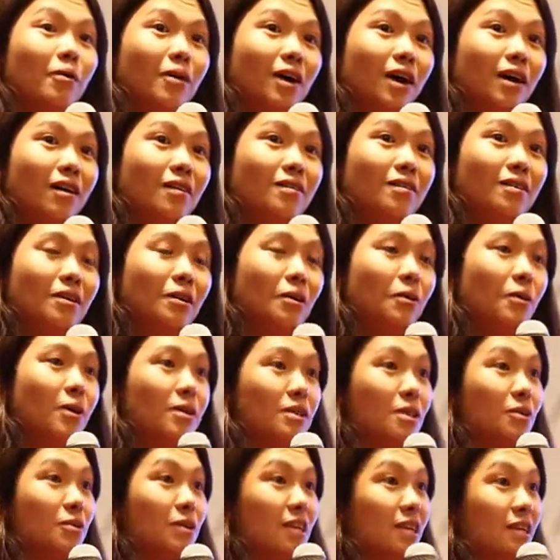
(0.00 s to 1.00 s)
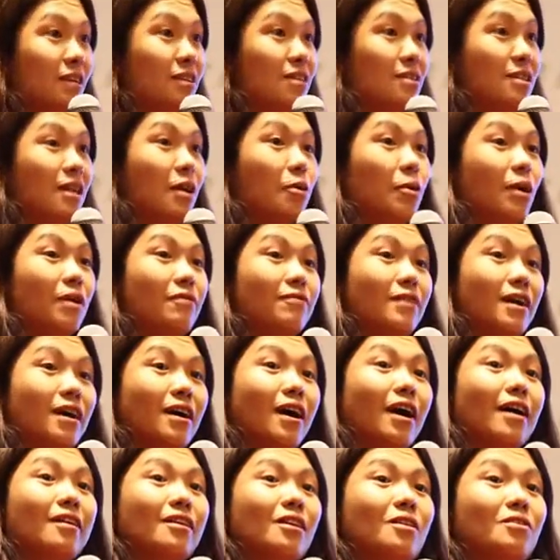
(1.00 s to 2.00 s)
I don't want to put
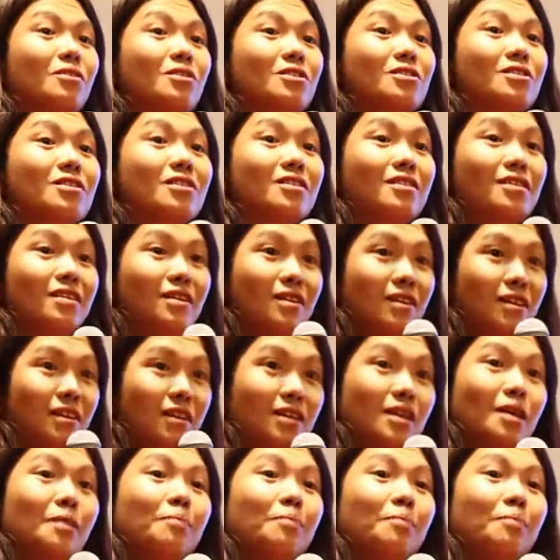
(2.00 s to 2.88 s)
everything in the report.